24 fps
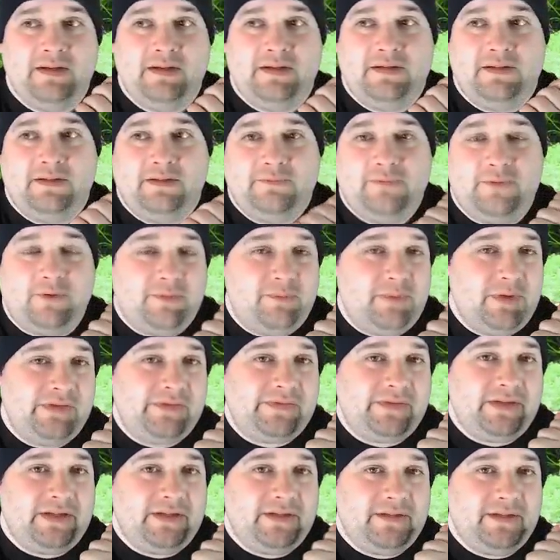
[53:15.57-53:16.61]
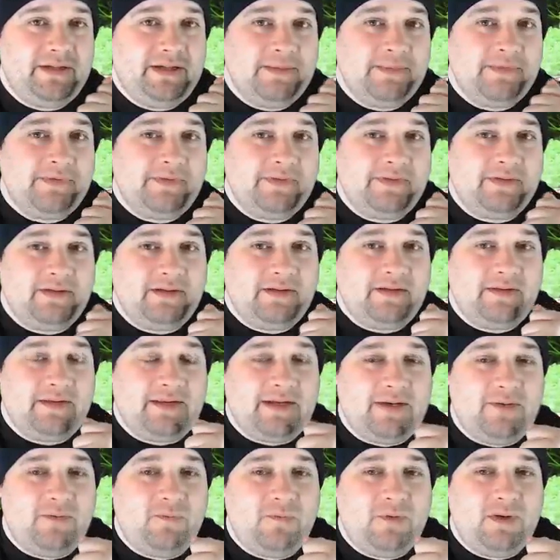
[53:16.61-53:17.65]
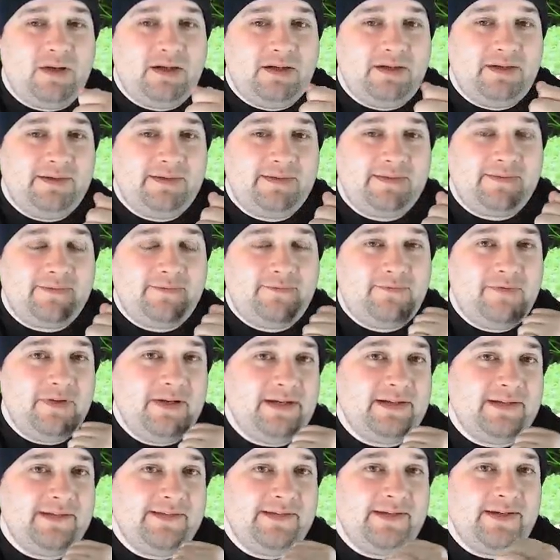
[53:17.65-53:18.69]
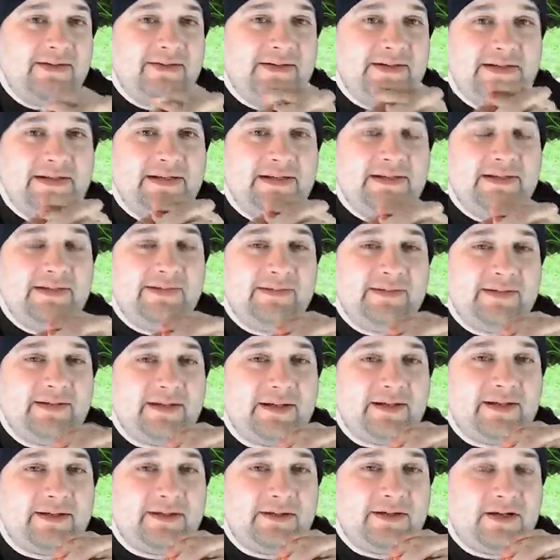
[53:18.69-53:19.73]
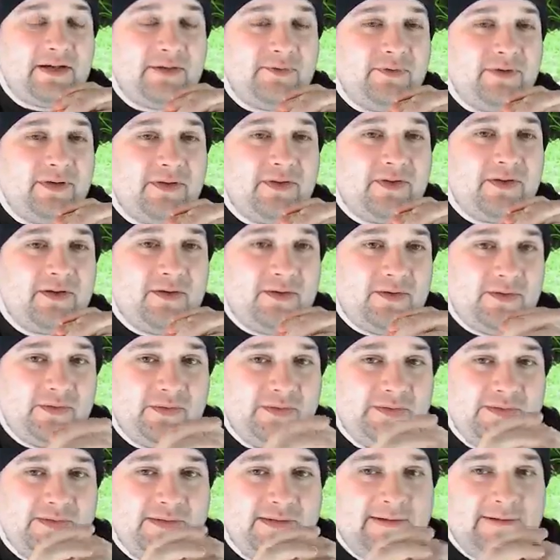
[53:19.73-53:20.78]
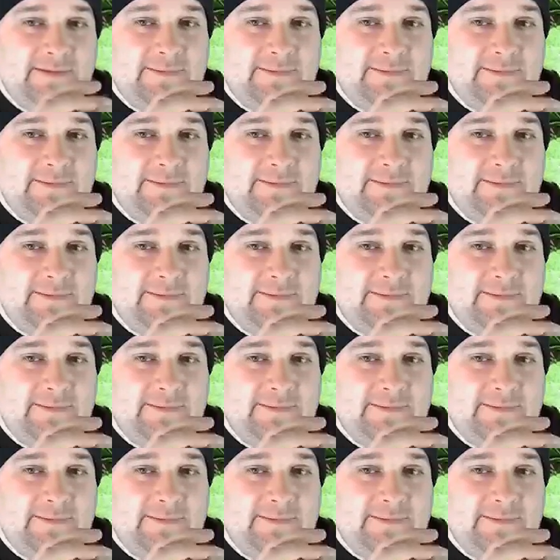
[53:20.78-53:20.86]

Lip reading: well, mostly Crips, that was Phoenix LEDs, and I got rid of those.